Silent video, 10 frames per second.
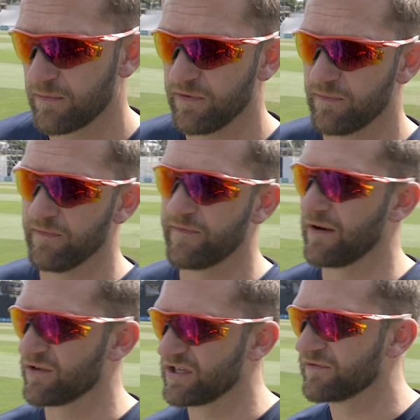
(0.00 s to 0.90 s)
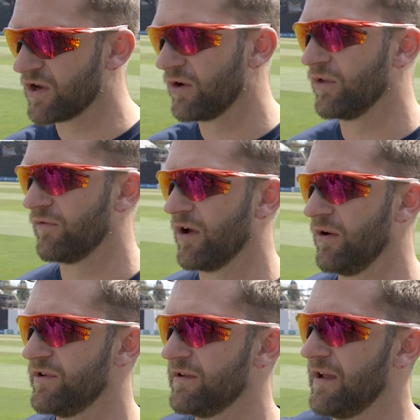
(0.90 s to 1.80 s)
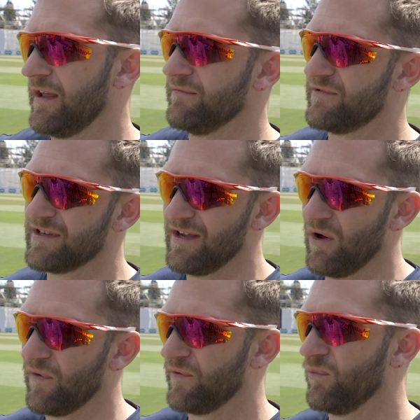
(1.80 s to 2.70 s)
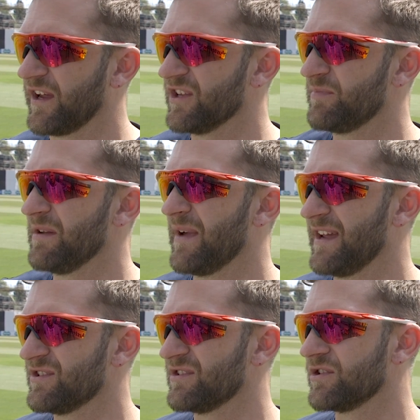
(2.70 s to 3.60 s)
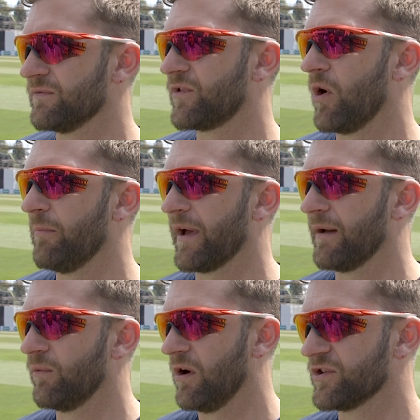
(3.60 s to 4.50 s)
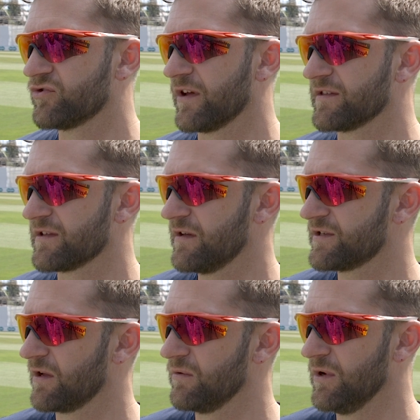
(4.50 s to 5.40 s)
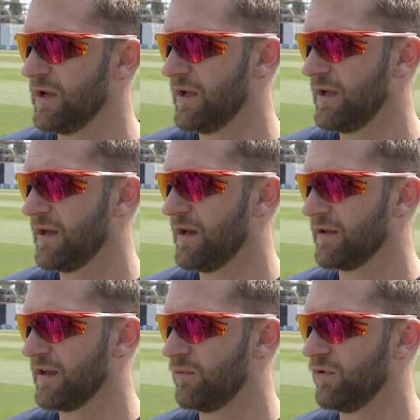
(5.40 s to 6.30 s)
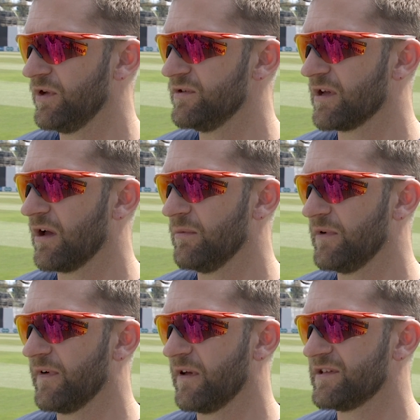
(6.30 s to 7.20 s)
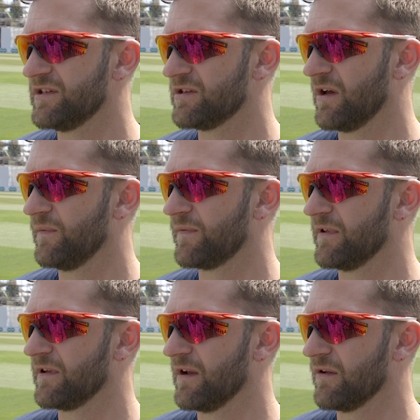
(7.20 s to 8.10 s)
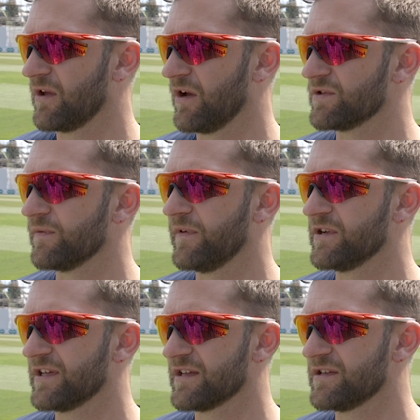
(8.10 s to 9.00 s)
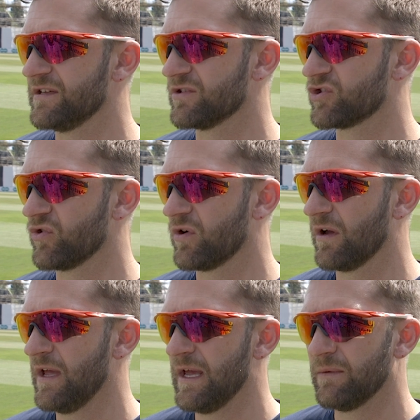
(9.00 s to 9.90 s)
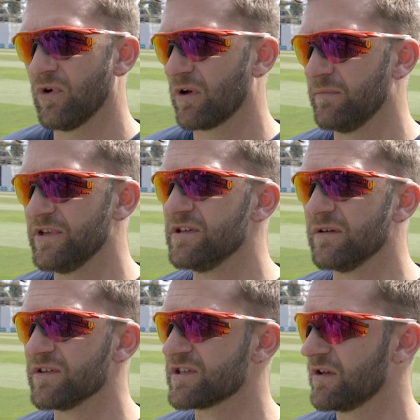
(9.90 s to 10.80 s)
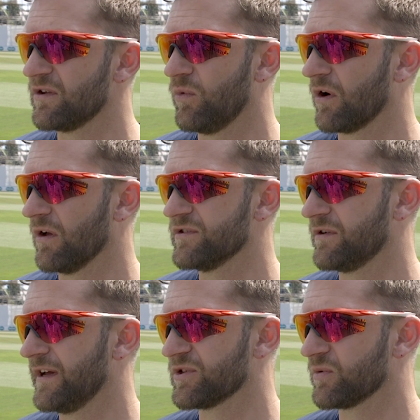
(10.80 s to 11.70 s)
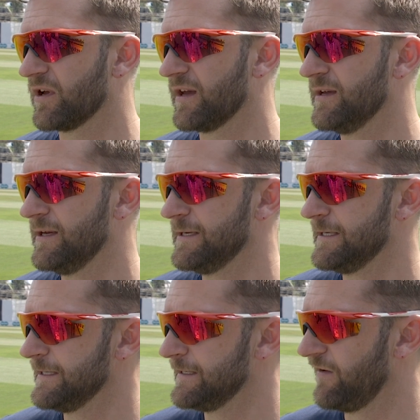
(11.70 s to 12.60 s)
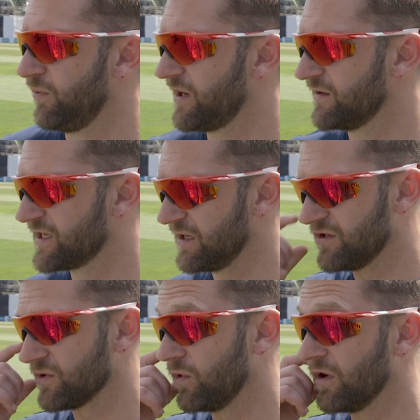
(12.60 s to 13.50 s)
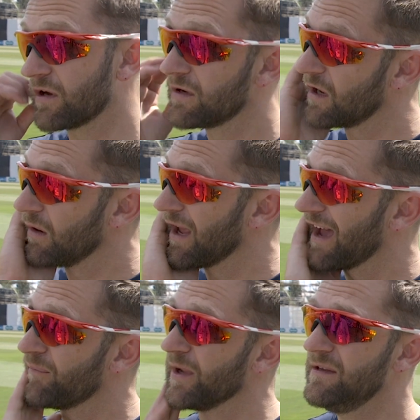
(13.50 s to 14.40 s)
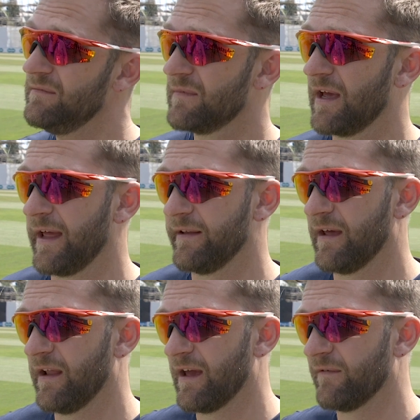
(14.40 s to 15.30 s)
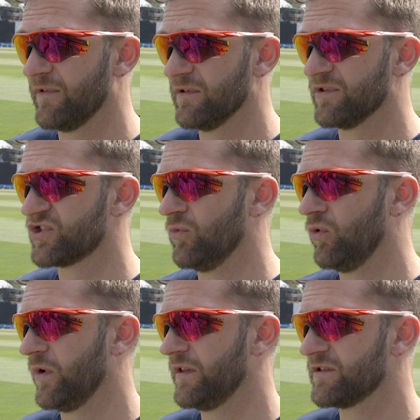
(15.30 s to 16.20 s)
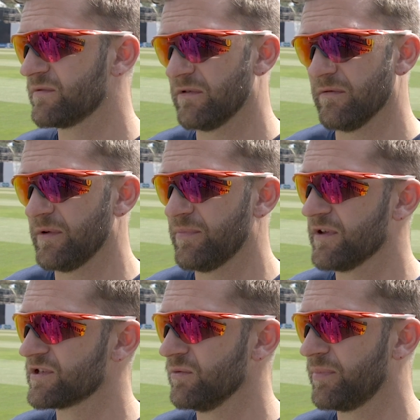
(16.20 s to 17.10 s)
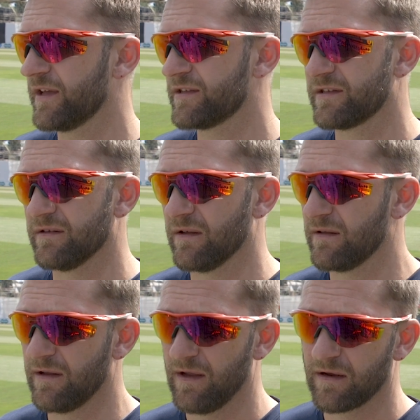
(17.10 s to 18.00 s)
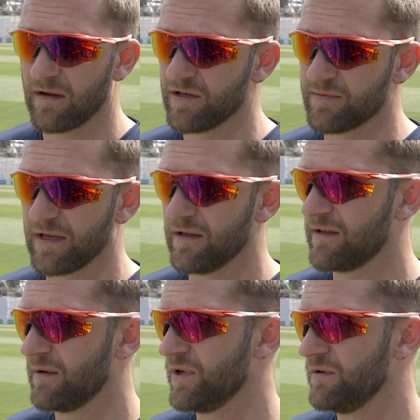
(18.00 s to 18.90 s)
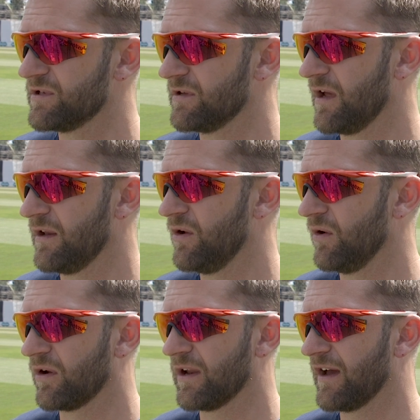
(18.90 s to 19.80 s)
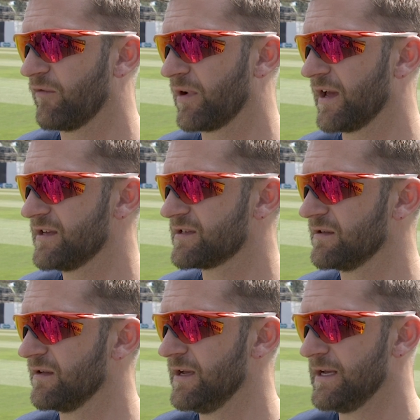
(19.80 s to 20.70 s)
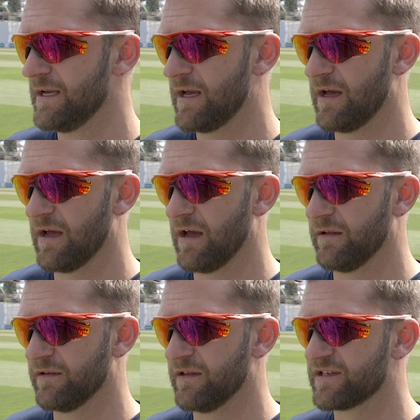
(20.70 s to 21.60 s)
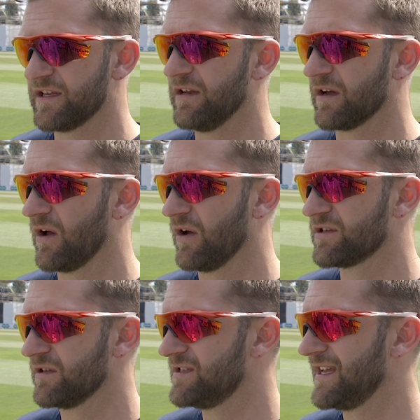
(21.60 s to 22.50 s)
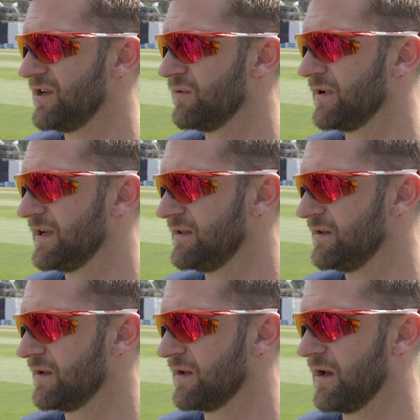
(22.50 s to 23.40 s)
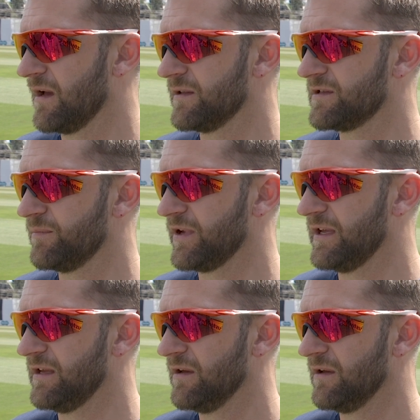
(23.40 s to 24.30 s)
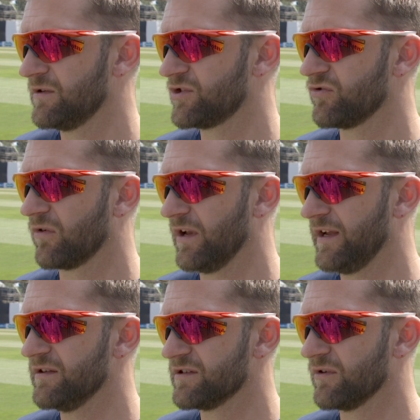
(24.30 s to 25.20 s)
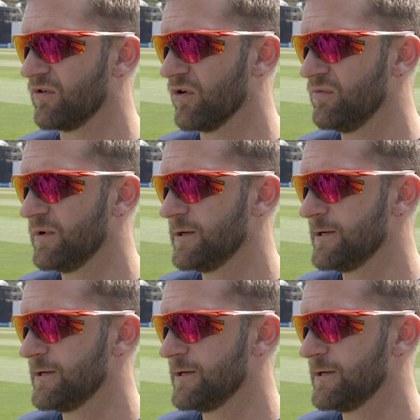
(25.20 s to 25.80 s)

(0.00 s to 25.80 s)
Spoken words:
We've found ourselves going on the road, and often wickets been made to sort of combat our strengths are. So, yeah, we'll use our home advantage, and hopefully, you know, the guys will finish that season strong. Not going to be too concerned of what goes on elsewhere. If we continue to work like we have been and have the small wins, whether it be personal bests and the guys making the debuts and not looking out of place, and the senior guys continually to be strong leaders of the group,